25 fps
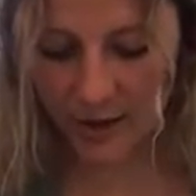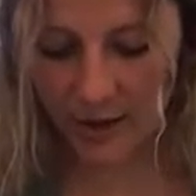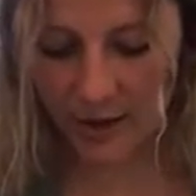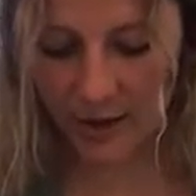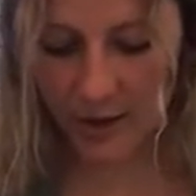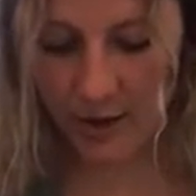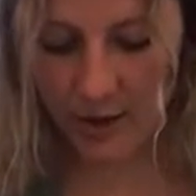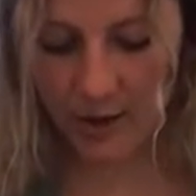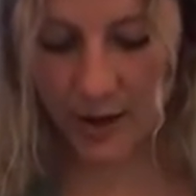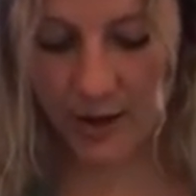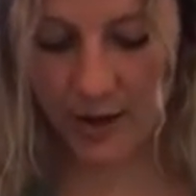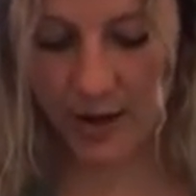
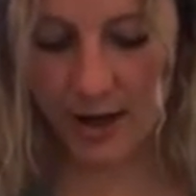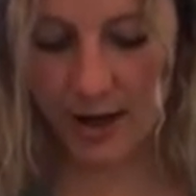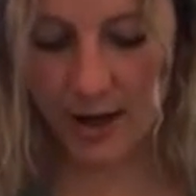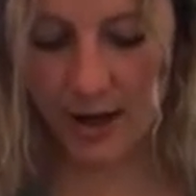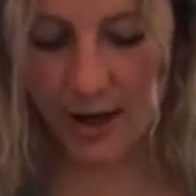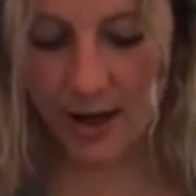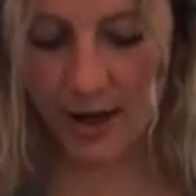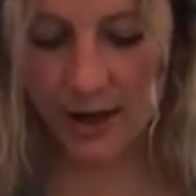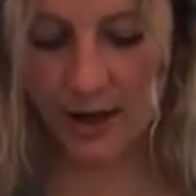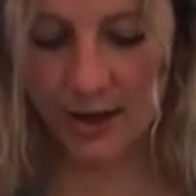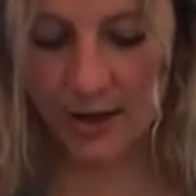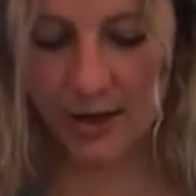coconut
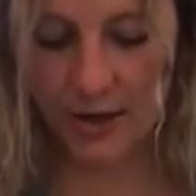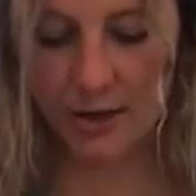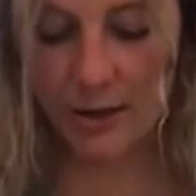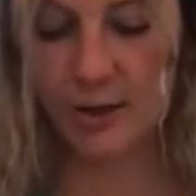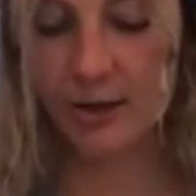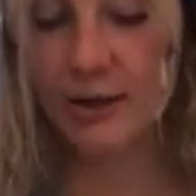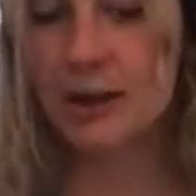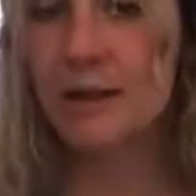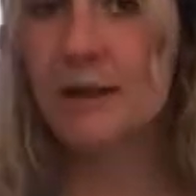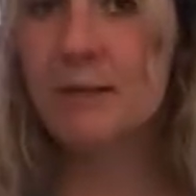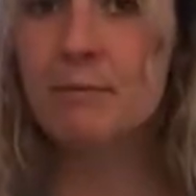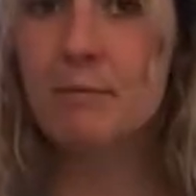
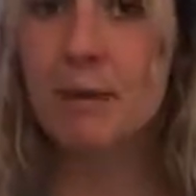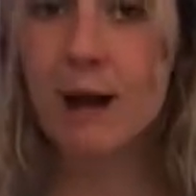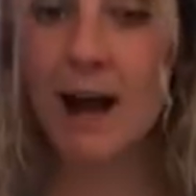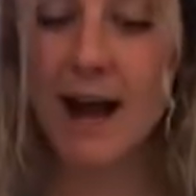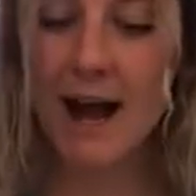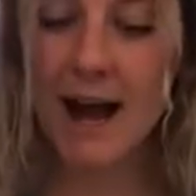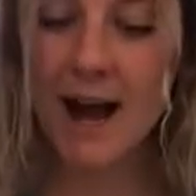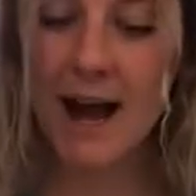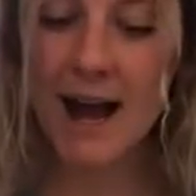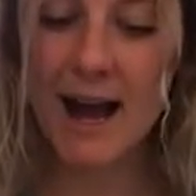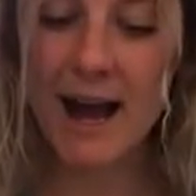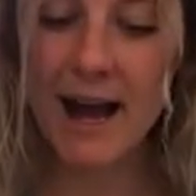cream
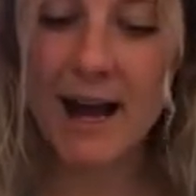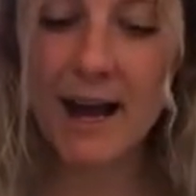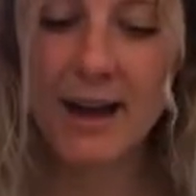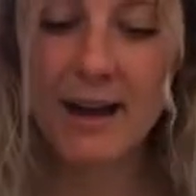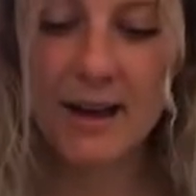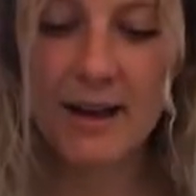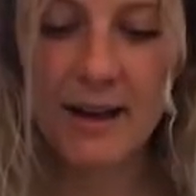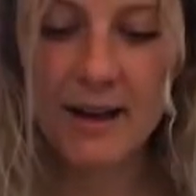pie.